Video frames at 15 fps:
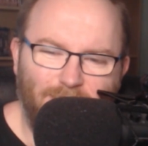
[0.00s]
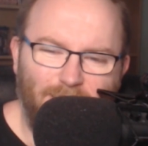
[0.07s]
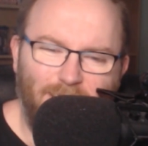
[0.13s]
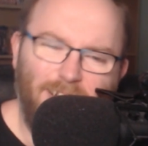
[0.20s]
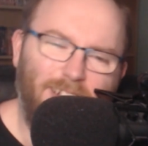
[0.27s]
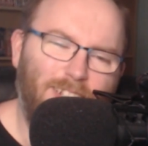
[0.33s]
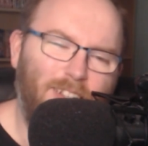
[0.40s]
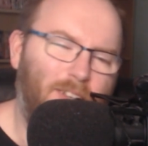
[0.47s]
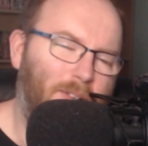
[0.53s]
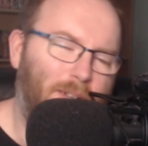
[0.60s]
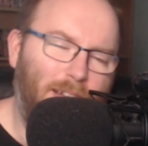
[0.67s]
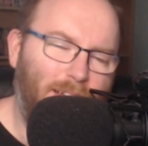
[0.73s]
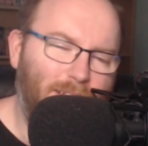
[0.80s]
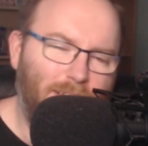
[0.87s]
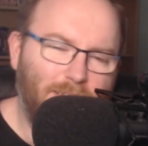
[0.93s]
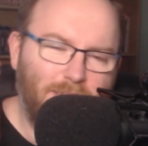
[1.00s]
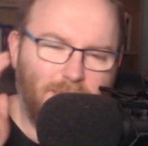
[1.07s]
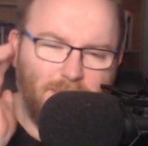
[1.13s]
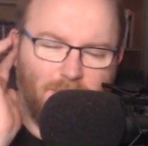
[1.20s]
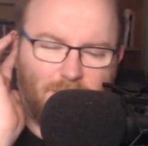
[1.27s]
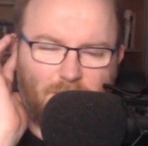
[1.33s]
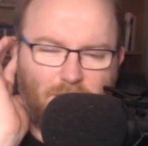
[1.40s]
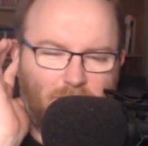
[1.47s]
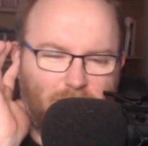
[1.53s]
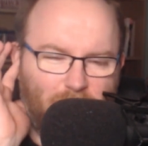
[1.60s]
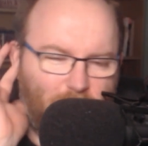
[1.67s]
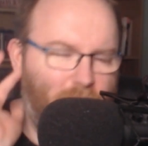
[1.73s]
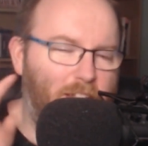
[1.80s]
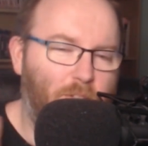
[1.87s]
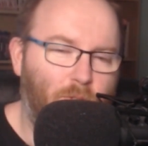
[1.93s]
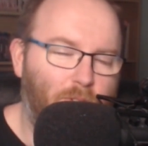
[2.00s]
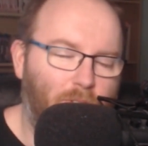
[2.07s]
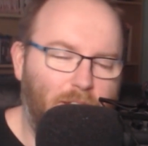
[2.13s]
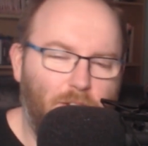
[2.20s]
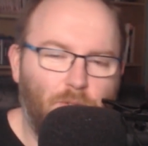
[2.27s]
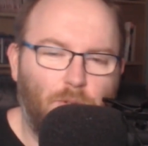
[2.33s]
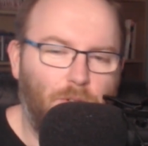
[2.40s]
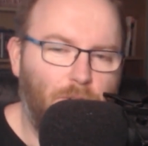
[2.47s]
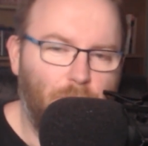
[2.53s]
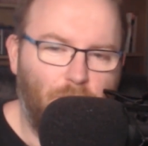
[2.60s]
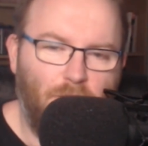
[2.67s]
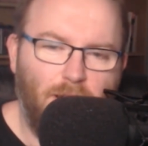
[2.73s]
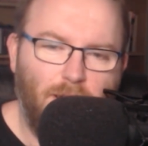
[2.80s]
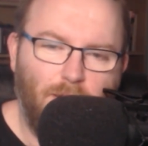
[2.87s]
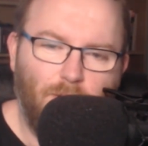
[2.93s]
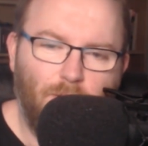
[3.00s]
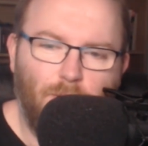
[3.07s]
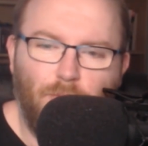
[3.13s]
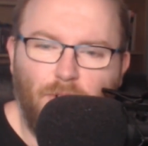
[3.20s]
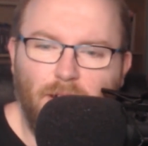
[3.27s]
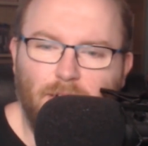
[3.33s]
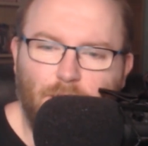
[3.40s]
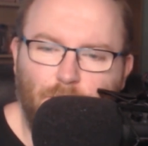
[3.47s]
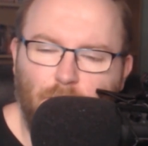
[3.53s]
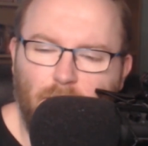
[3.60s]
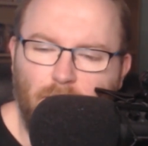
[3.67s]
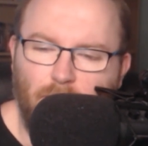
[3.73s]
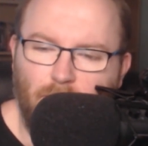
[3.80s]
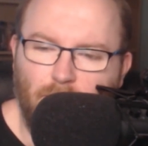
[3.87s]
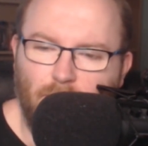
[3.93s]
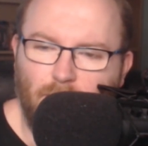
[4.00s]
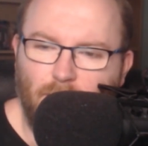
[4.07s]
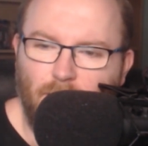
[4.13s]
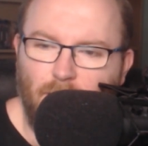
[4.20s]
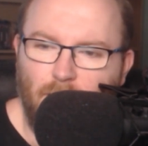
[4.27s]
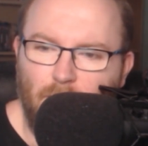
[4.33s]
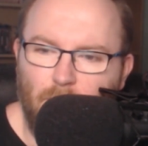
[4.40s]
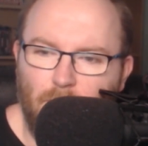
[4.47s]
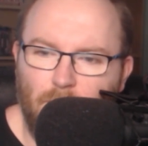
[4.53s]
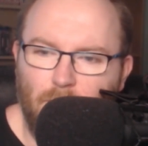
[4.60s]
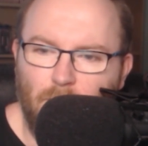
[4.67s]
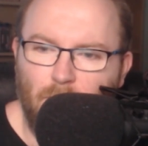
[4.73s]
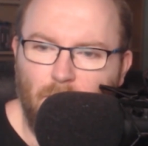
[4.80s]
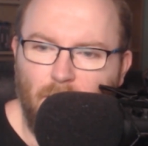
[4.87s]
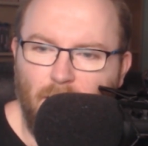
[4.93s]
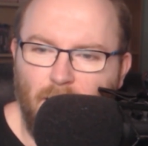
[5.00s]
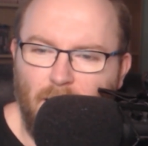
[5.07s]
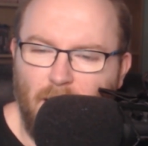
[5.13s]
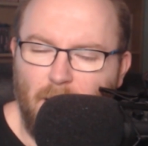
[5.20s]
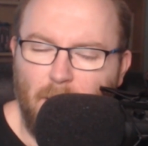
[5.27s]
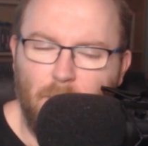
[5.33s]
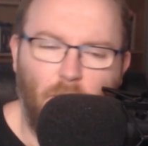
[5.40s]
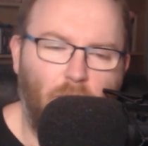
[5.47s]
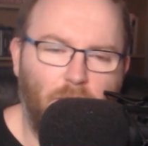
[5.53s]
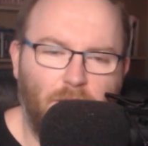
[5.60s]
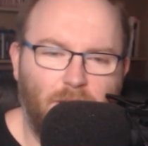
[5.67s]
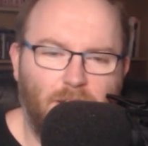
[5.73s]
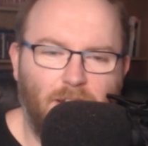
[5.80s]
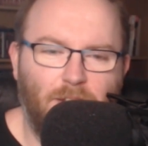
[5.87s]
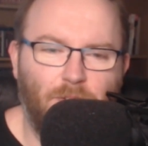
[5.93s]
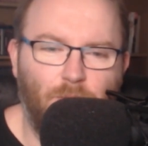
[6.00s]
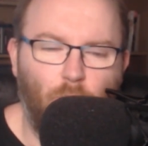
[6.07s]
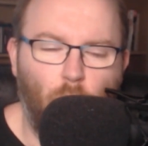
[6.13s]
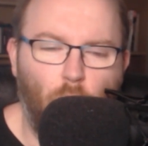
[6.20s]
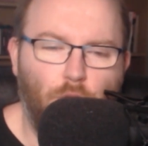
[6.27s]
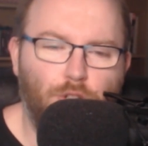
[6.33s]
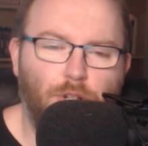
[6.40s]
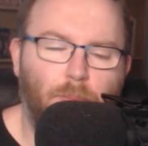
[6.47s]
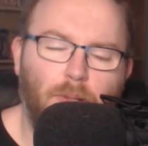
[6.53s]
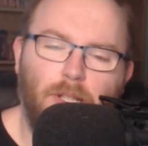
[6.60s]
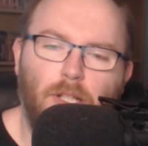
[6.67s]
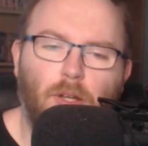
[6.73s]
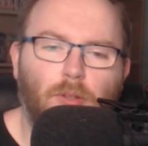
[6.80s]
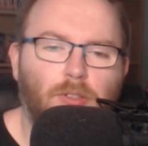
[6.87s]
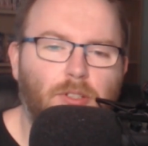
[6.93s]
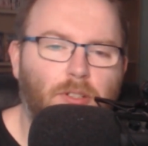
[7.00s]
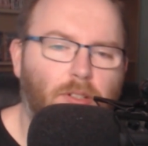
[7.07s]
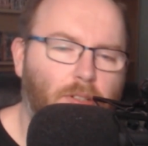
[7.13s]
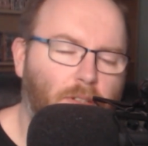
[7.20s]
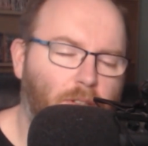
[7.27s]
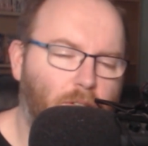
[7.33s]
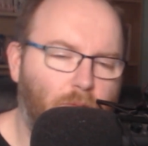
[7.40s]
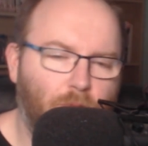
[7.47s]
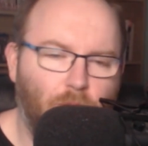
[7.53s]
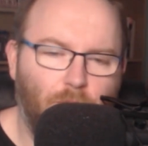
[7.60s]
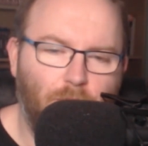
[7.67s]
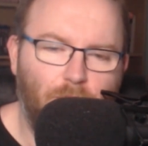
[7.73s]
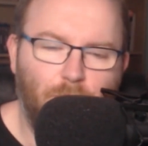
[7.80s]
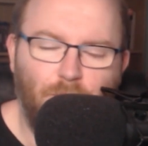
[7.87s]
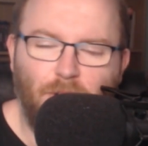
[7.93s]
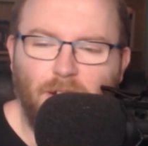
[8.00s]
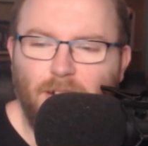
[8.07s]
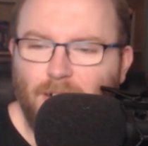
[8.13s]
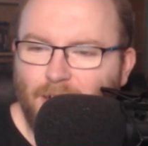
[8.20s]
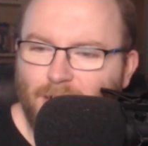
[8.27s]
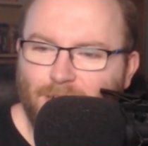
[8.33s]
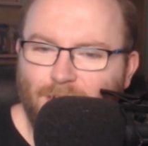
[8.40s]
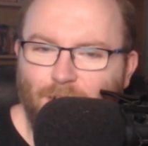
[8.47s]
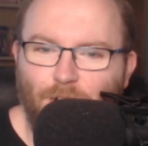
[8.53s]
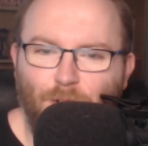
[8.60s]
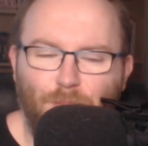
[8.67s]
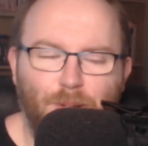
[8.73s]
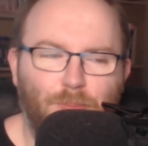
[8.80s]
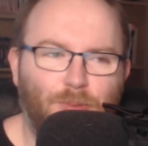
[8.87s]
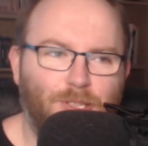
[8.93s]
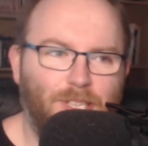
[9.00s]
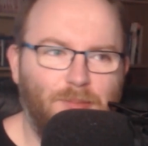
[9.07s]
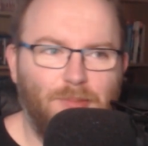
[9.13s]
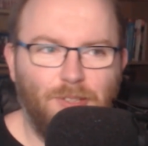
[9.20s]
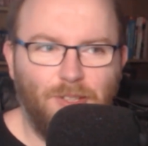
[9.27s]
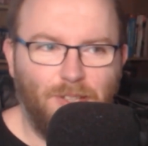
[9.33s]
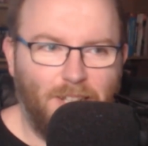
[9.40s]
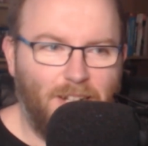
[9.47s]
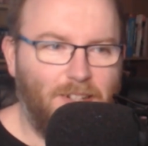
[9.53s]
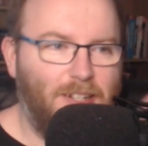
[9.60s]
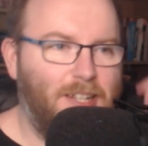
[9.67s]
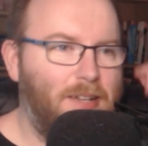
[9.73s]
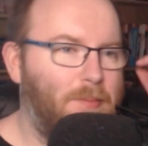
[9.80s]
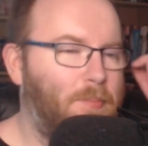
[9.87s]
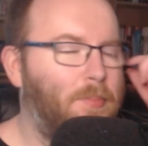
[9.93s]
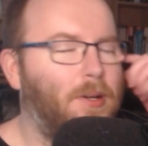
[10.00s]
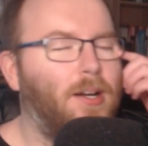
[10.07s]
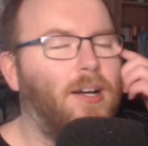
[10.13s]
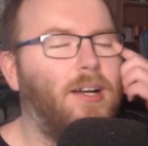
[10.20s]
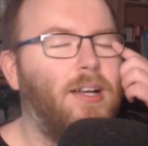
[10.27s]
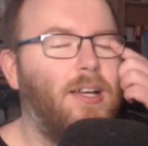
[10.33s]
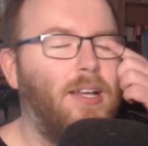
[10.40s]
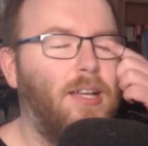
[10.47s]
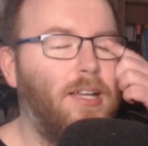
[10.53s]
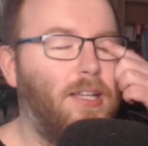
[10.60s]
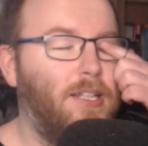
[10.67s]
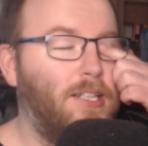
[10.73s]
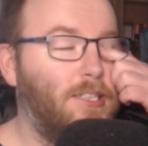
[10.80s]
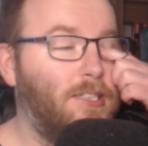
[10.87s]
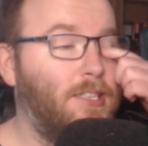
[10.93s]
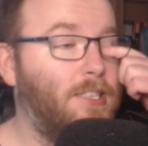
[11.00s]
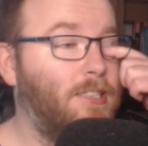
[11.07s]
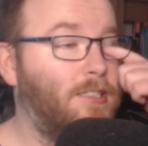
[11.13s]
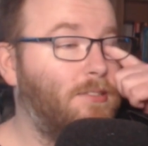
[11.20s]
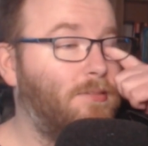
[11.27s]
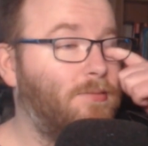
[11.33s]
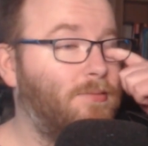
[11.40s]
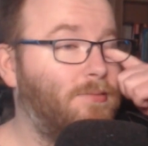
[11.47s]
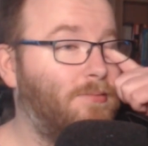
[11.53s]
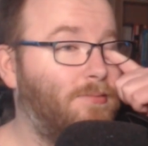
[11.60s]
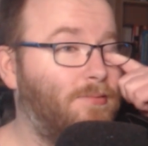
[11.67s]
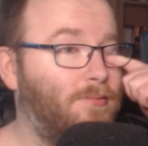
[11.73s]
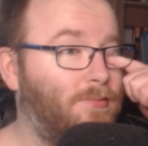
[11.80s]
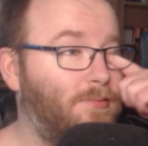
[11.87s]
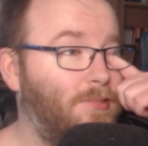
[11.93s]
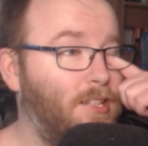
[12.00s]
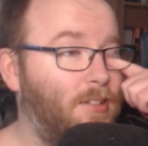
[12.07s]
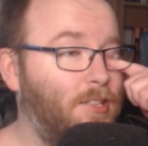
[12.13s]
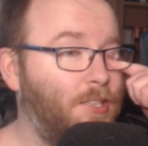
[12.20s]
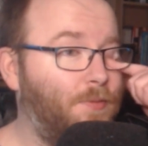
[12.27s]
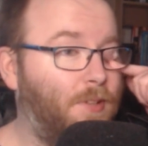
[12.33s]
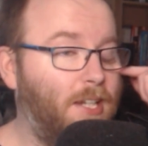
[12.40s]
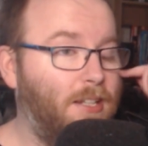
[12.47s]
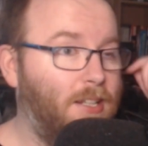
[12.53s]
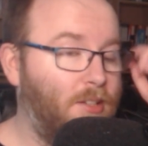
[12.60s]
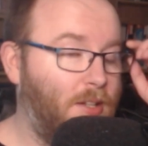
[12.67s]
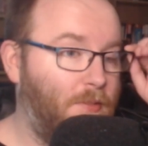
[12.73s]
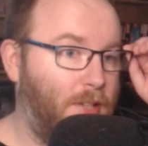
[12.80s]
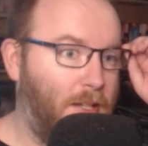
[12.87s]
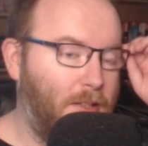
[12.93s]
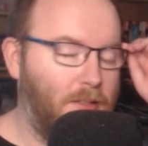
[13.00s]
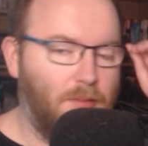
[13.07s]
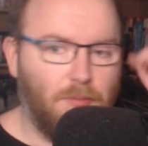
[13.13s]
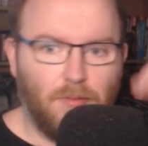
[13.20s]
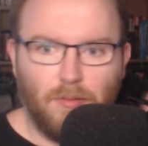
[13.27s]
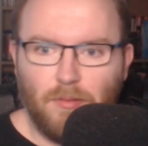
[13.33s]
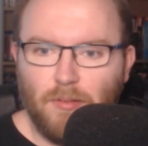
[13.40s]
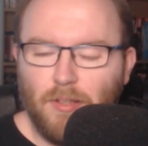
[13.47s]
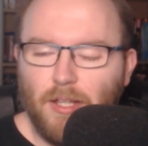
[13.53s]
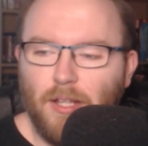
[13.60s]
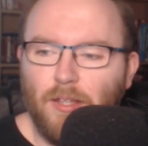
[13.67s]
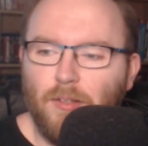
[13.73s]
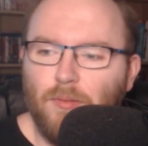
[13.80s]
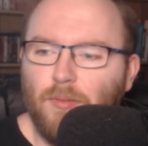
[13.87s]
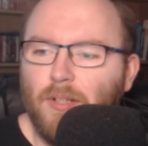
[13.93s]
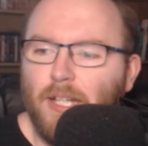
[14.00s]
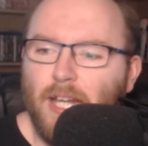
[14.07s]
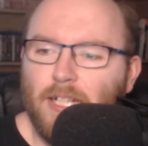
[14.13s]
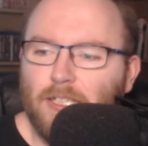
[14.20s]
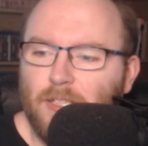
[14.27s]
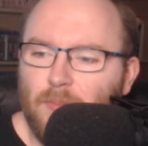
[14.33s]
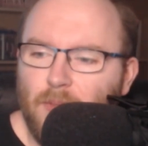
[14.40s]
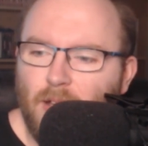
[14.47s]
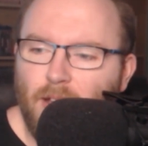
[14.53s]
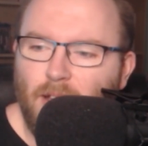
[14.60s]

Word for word: I don't know. I it's not. It's not I don't like Conan O'Brien. Conan O'Brien's fine. Um, I, am not like I don't worship at the altar of Conan O'Brien as a lot of people seem to on the internet. But he's he's you know he's fine. I don't have anything anything against him.